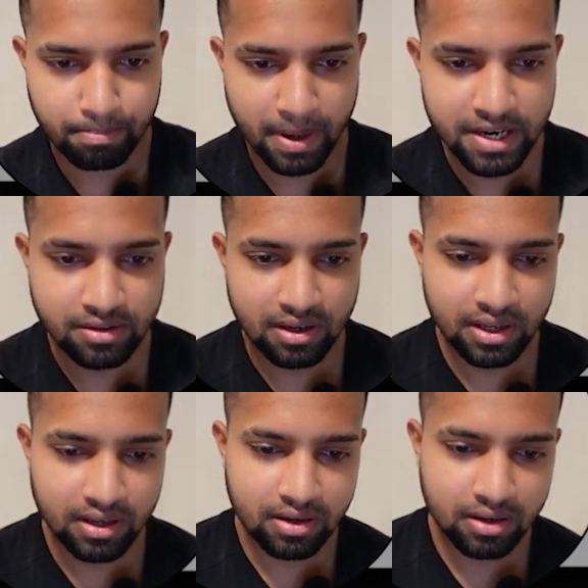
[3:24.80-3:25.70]
paste the
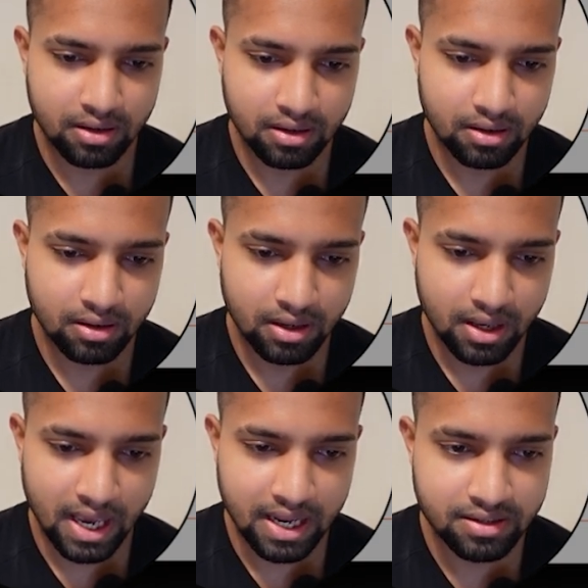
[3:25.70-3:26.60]
link
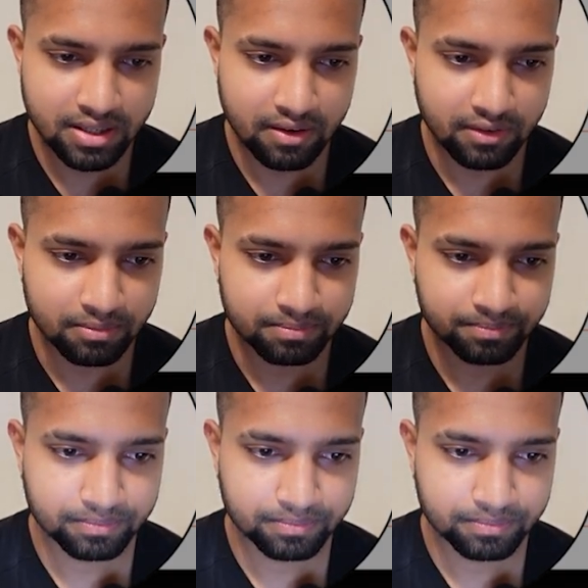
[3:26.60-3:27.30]
and save it.